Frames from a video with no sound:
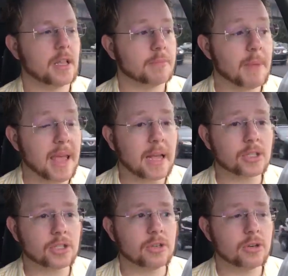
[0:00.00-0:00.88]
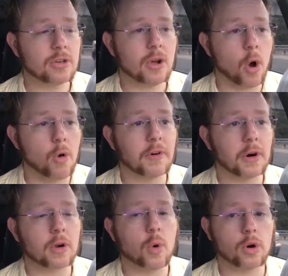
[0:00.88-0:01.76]
Making
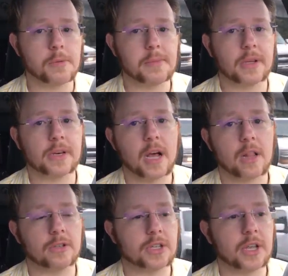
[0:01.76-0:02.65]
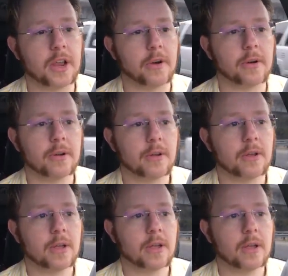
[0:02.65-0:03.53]
over $250,000 a year.
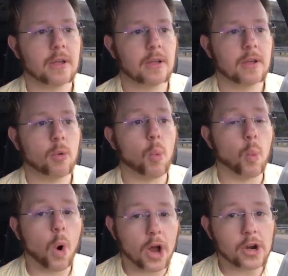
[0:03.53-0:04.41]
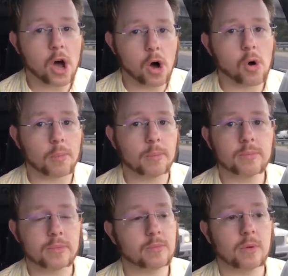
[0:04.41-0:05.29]
One home,
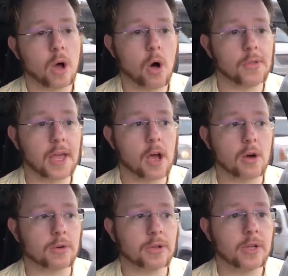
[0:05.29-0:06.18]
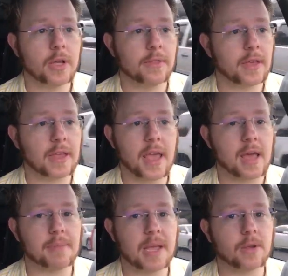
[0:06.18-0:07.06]
all they own, they
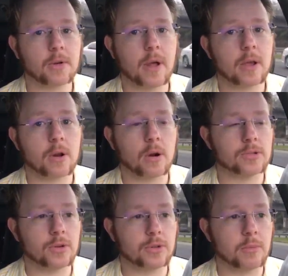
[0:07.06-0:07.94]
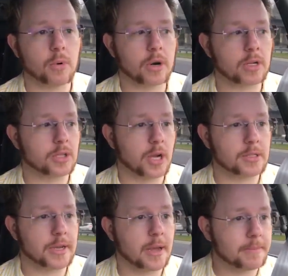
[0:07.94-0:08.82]
can't pay their credit cards or their mortgage on
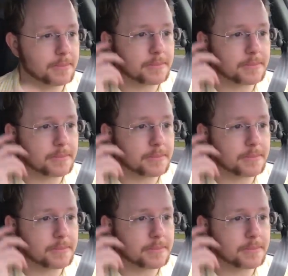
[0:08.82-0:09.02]
time.